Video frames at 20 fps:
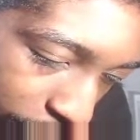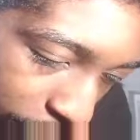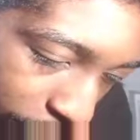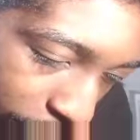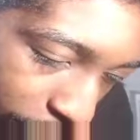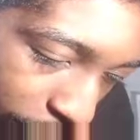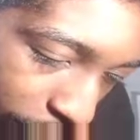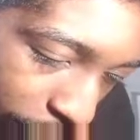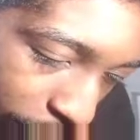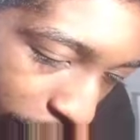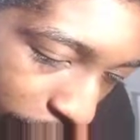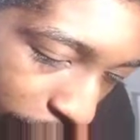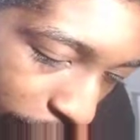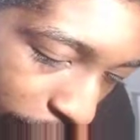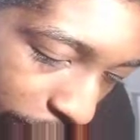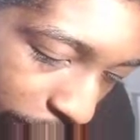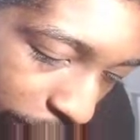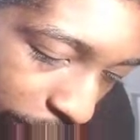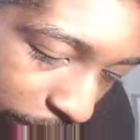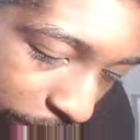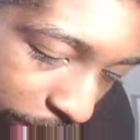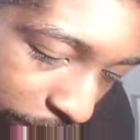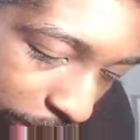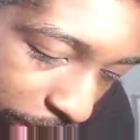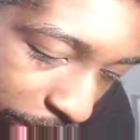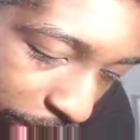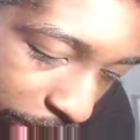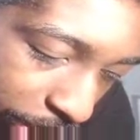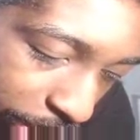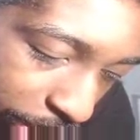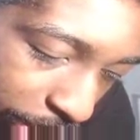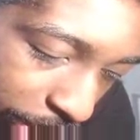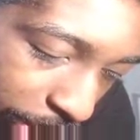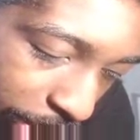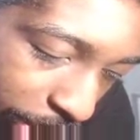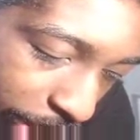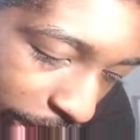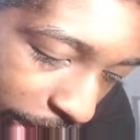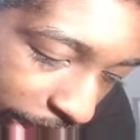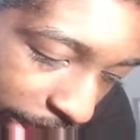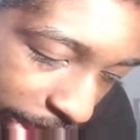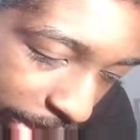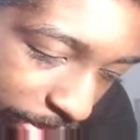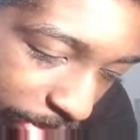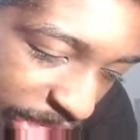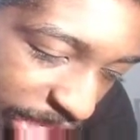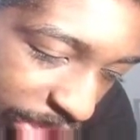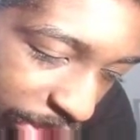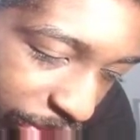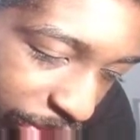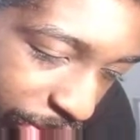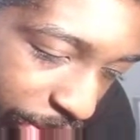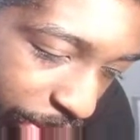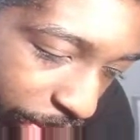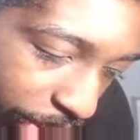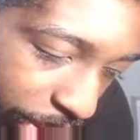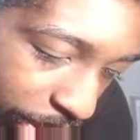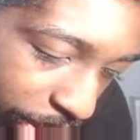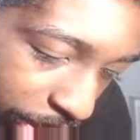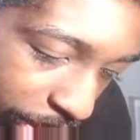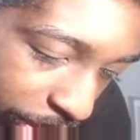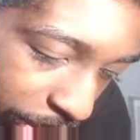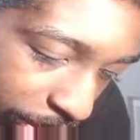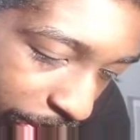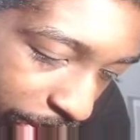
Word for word: uh, Michael here, I have some synergy going on here.